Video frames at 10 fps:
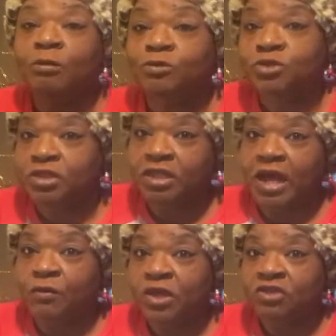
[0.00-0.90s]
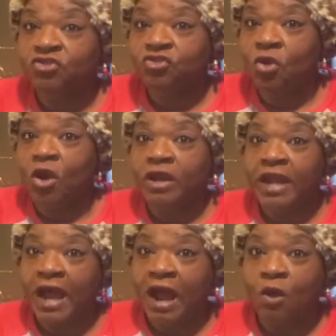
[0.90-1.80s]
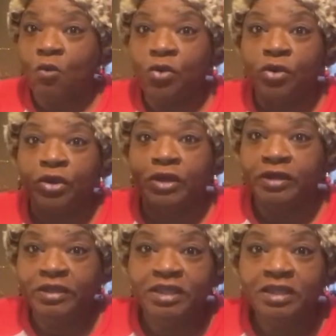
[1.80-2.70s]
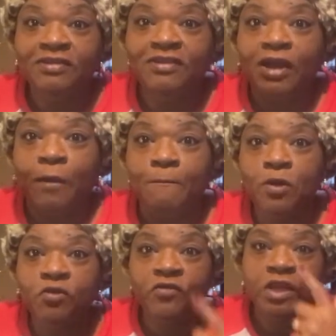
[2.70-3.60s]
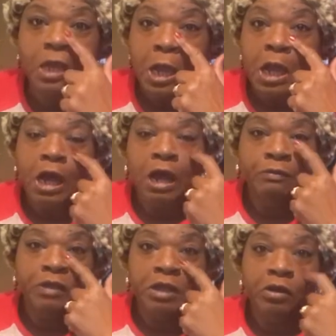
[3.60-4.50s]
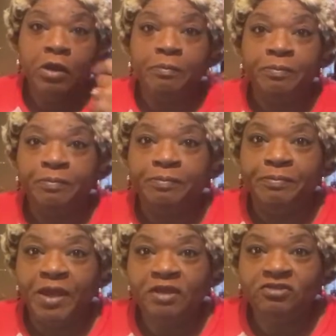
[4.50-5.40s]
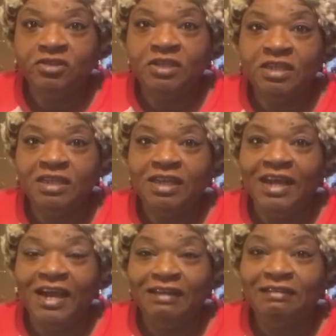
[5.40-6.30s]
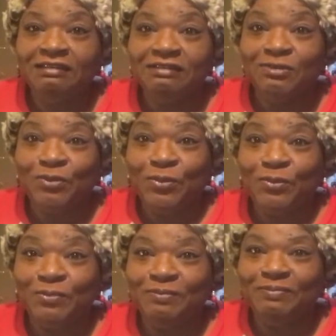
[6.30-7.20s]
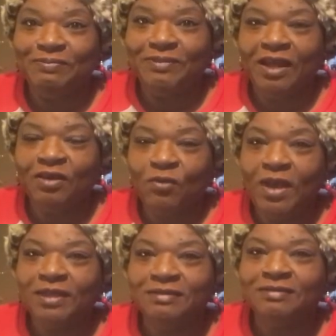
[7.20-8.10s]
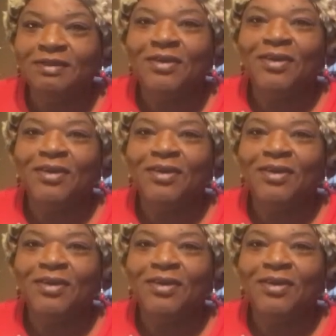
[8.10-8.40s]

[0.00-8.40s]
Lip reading: so that we can start our cookies and our movie. They are patiently kind of waiting